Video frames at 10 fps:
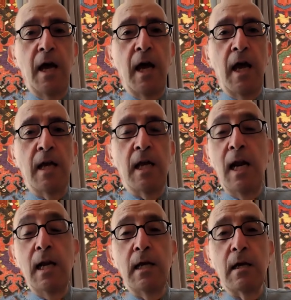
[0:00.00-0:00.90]
an
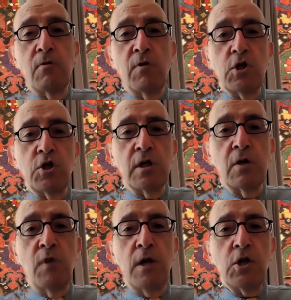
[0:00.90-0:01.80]
illegal Russian
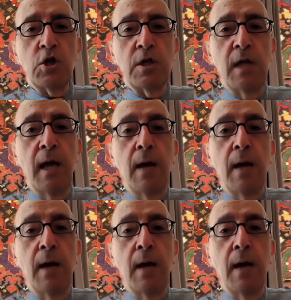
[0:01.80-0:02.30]
aggression,